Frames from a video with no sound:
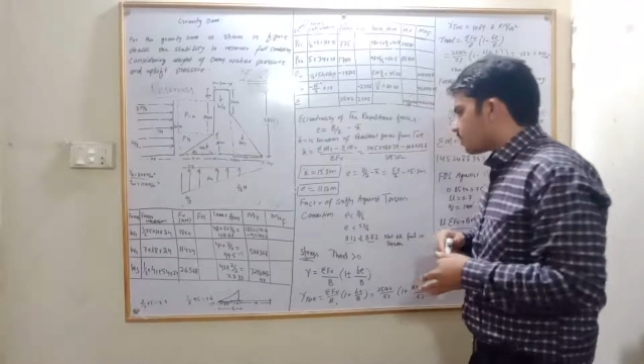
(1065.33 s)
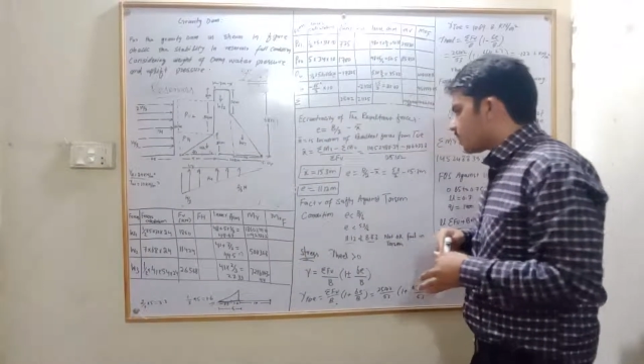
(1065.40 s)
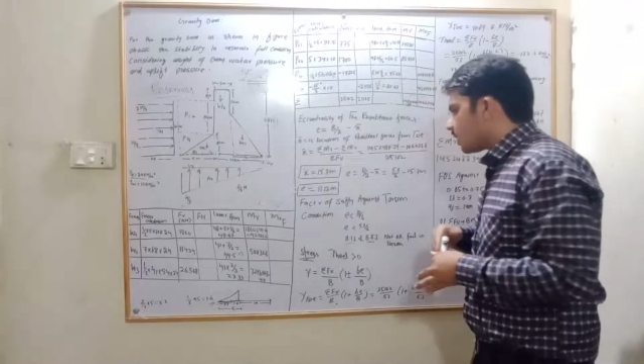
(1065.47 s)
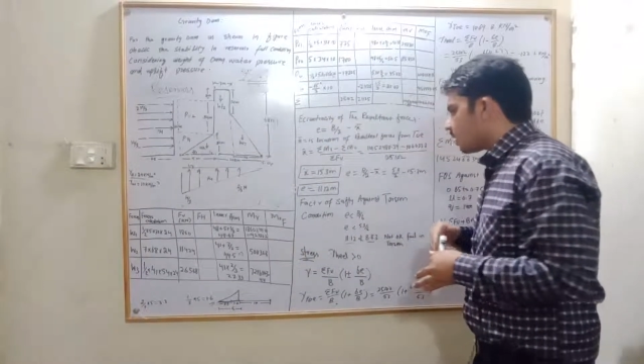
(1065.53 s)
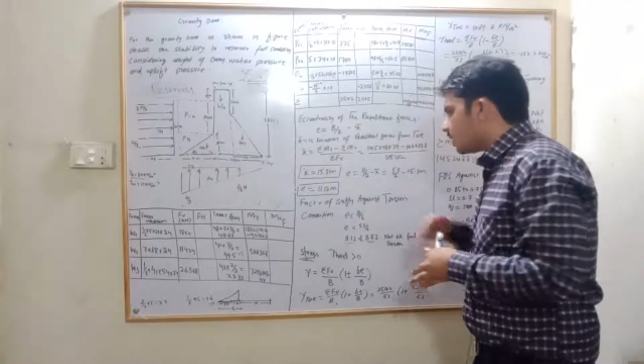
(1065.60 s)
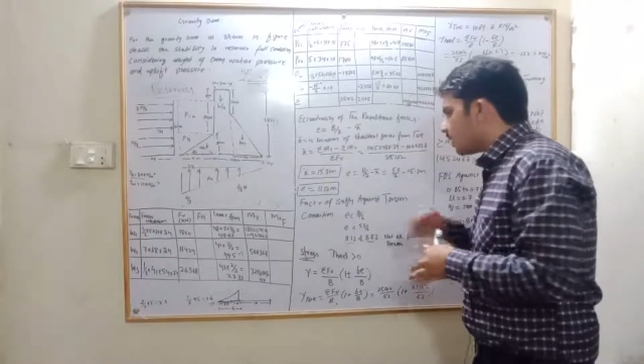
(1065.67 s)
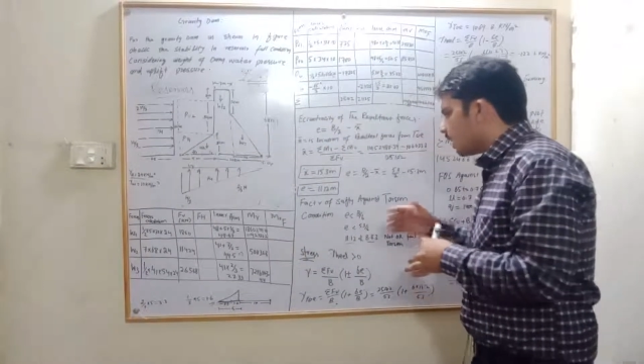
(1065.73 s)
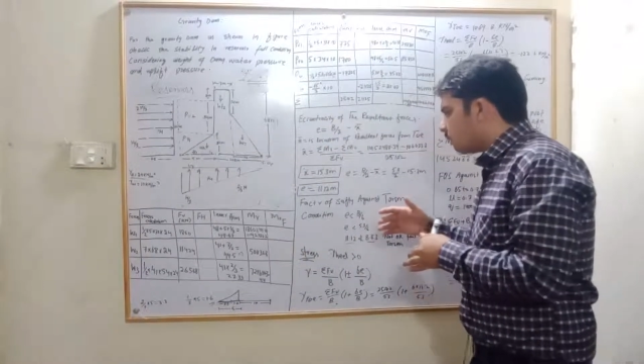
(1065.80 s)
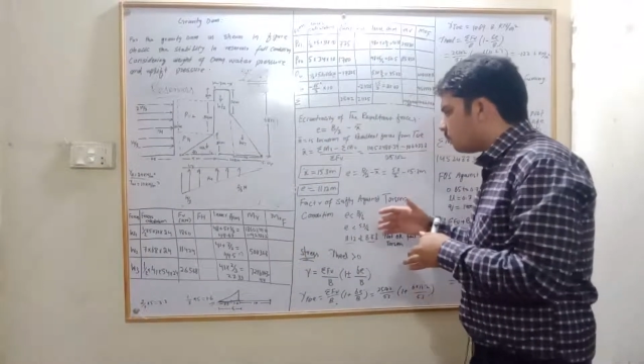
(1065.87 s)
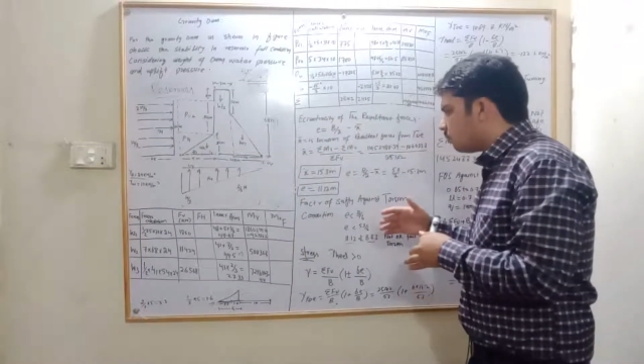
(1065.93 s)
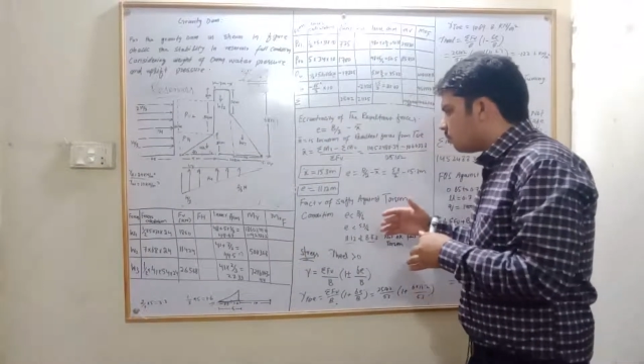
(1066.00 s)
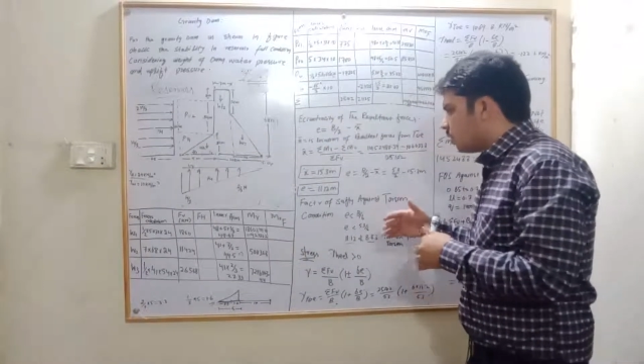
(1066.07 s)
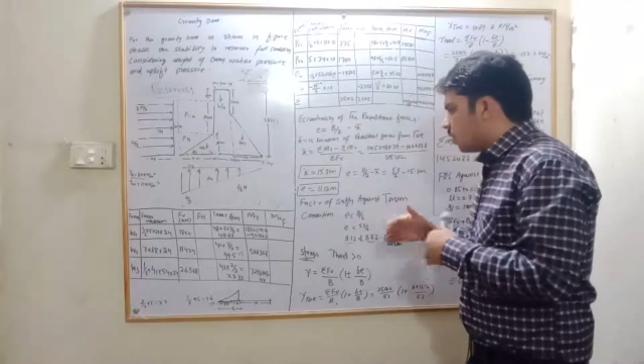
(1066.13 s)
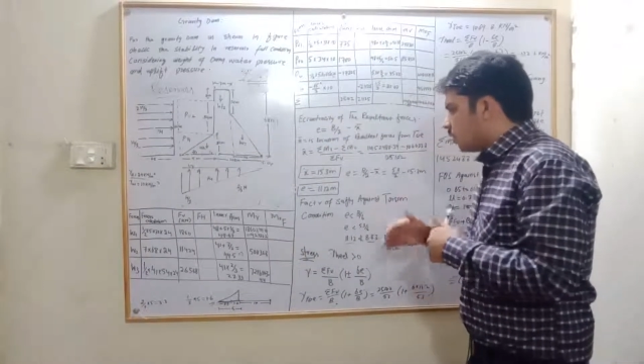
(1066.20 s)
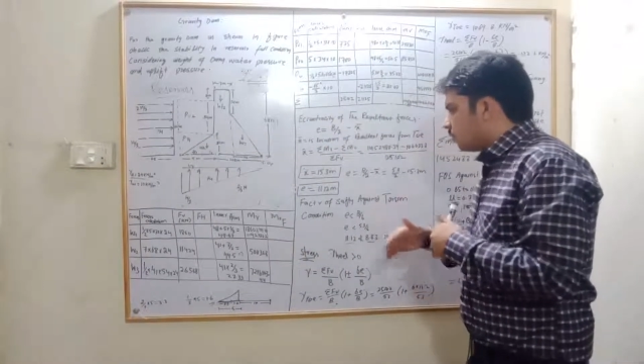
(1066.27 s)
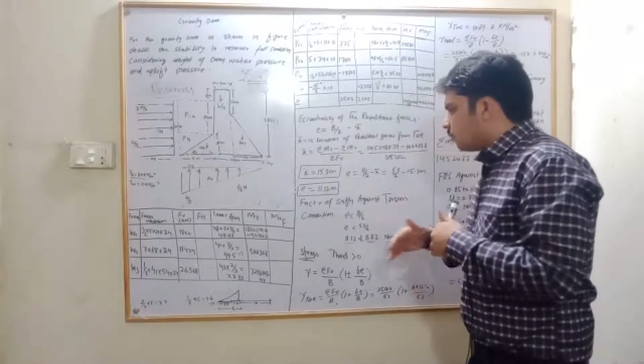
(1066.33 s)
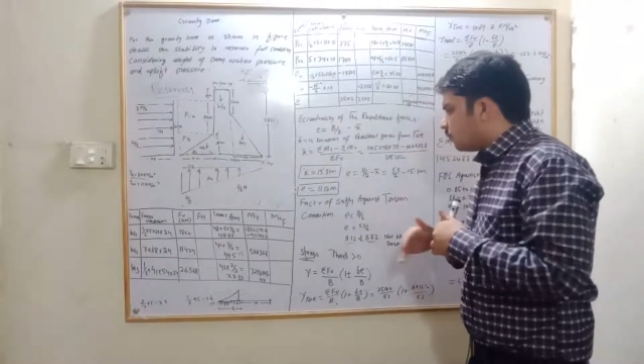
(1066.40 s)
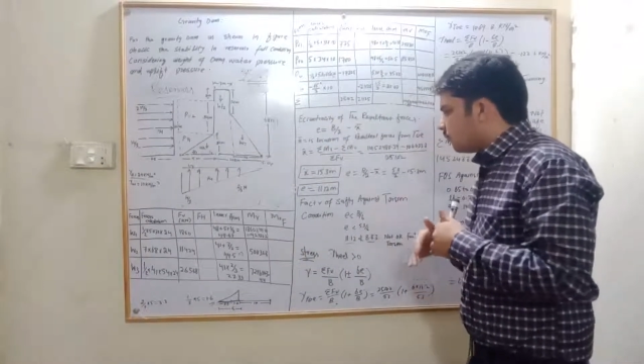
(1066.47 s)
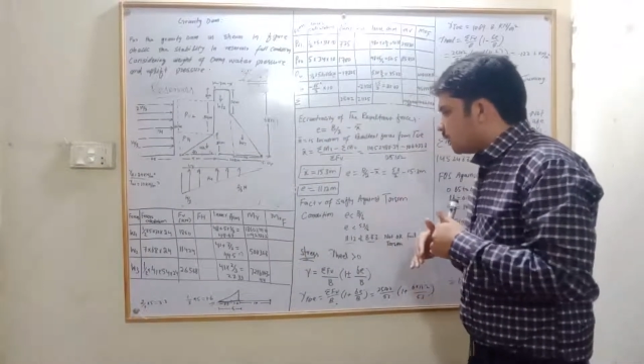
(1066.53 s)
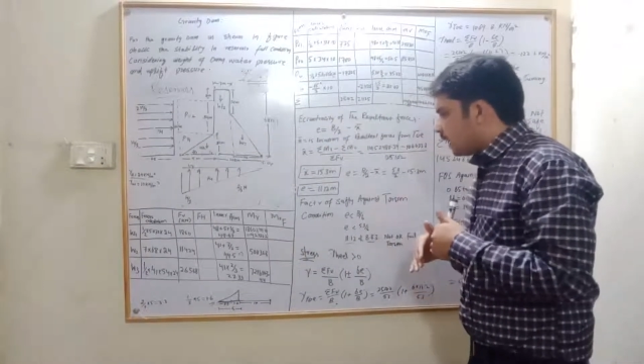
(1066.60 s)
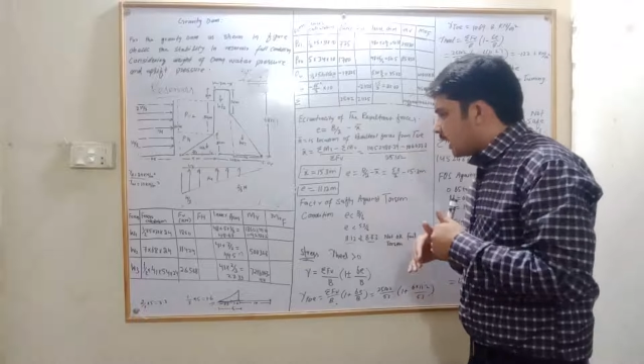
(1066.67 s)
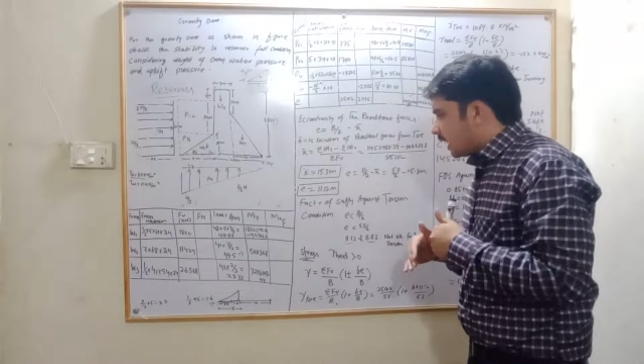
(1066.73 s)
Now
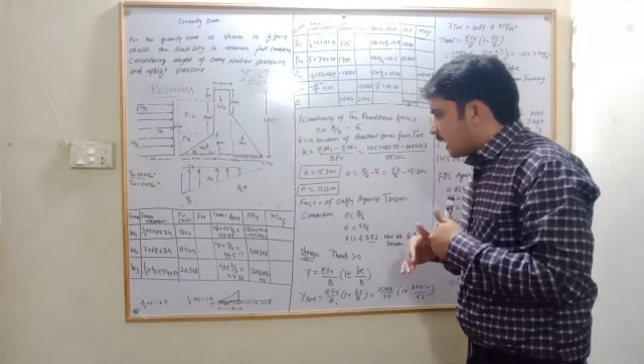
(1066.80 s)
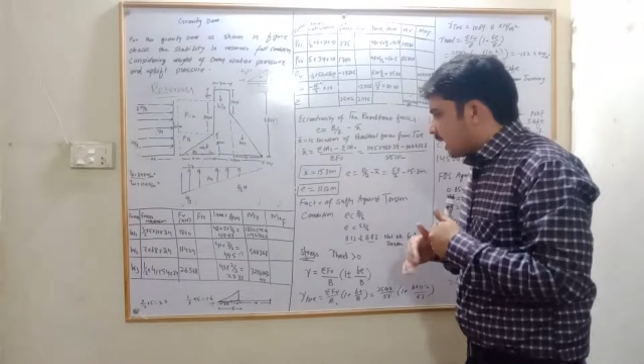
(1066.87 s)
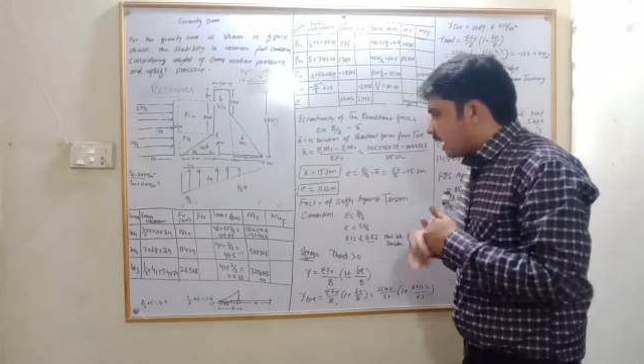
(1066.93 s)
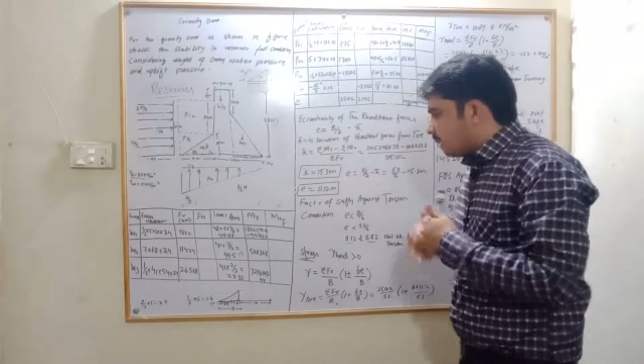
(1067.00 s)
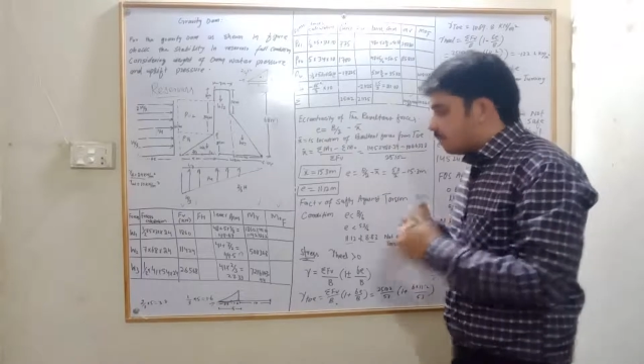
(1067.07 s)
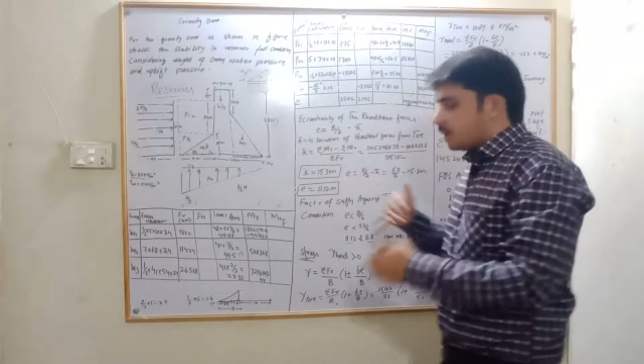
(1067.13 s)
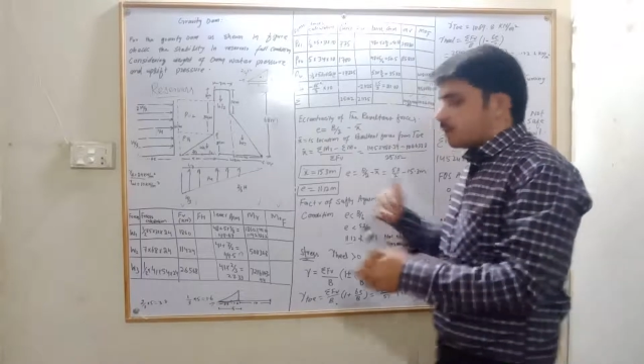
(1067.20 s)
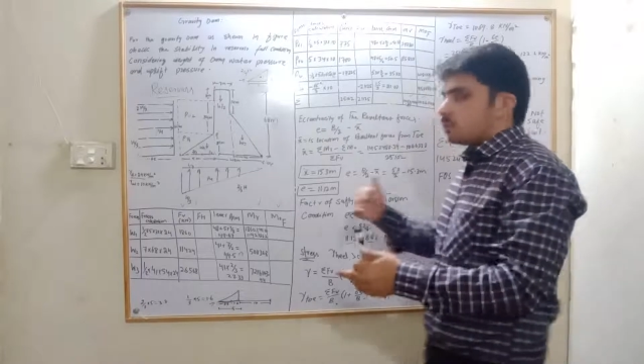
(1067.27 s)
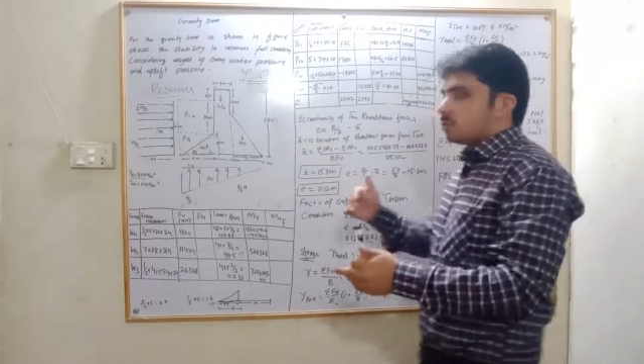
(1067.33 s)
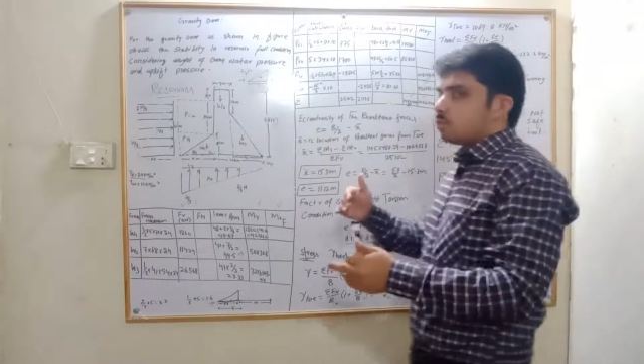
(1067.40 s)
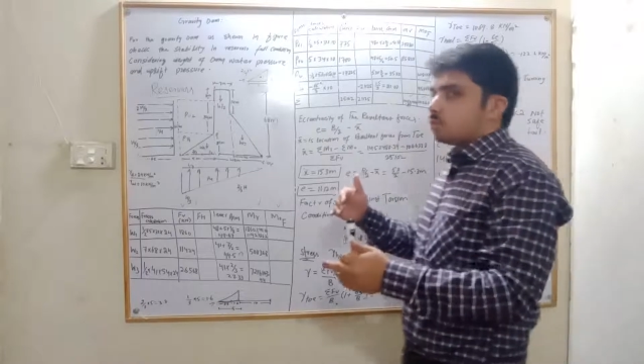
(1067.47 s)
we are able